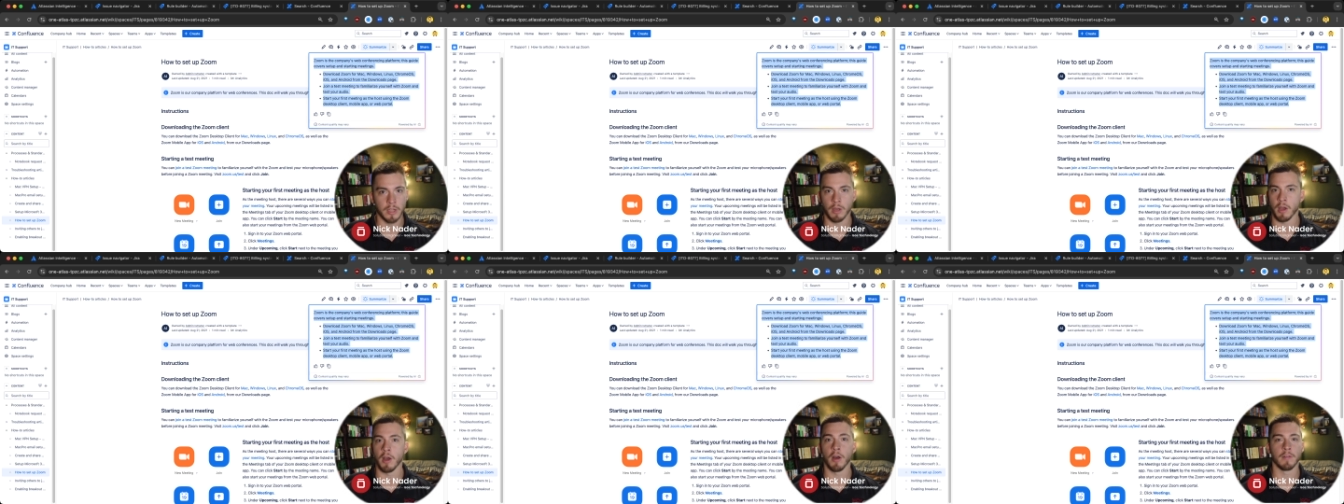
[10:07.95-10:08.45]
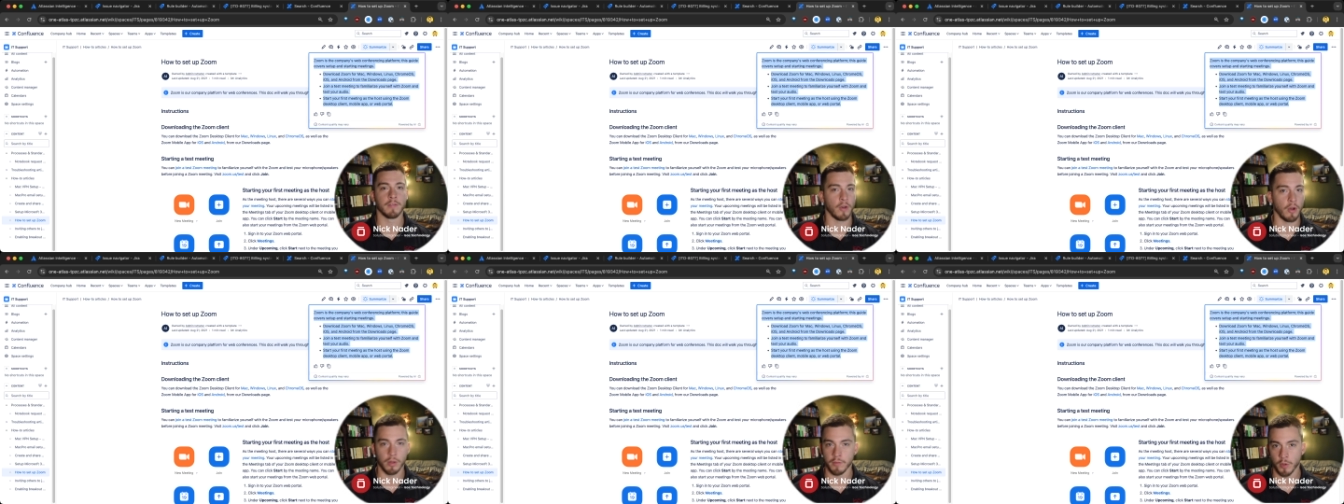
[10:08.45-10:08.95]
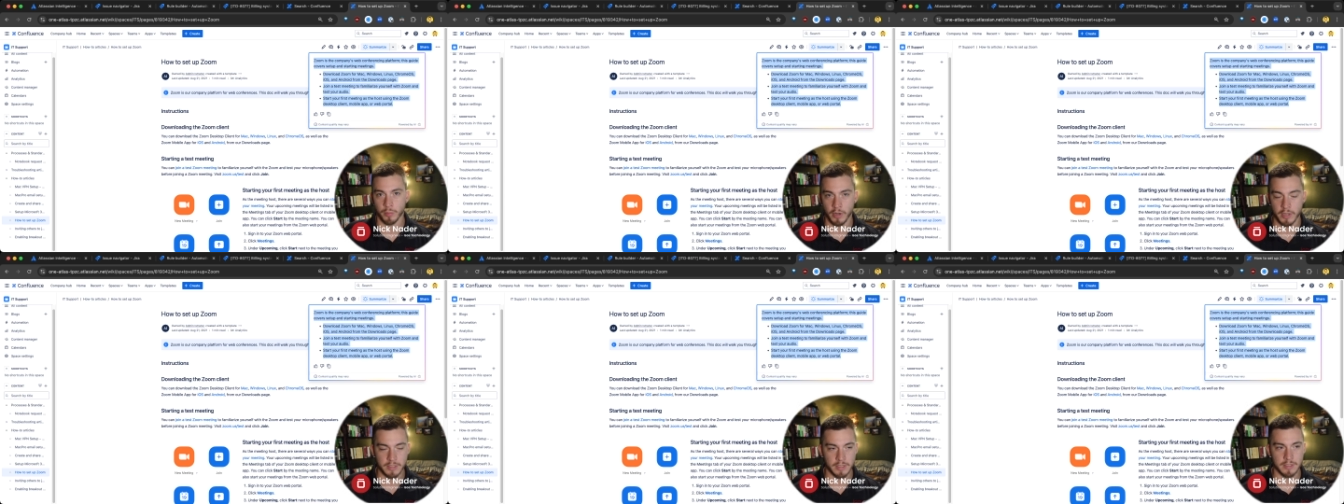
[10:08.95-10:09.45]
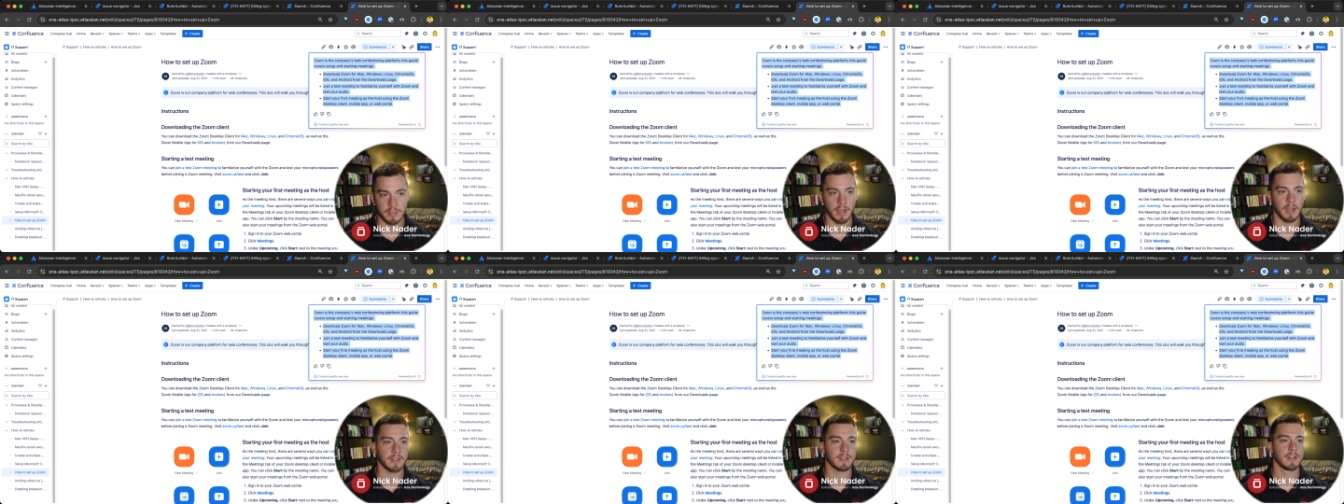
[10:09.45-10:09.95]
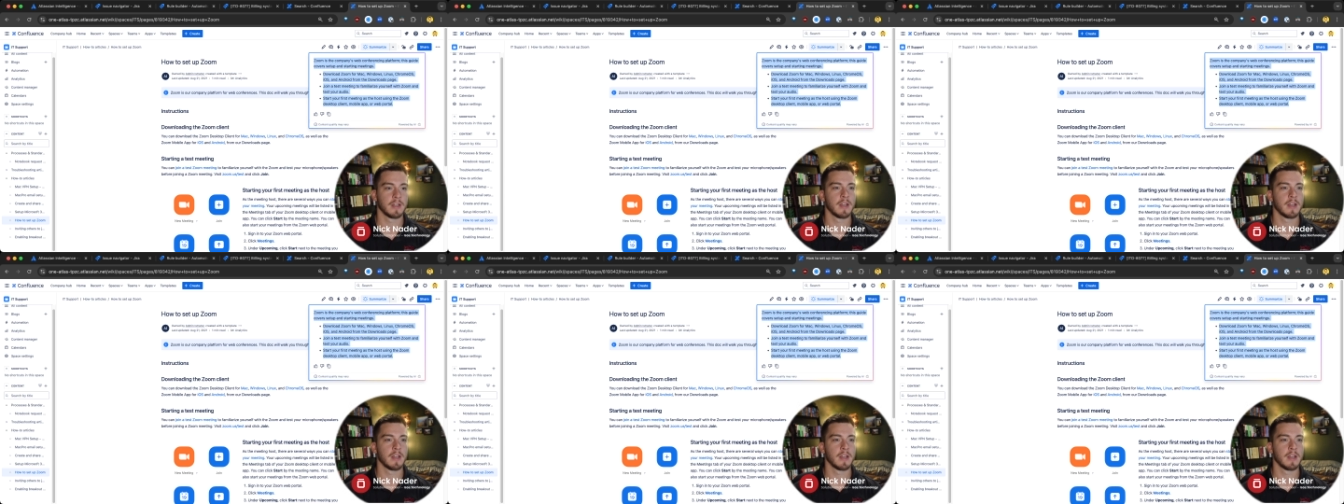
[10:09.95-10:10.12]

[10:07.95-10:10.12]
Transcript: of all of your process docs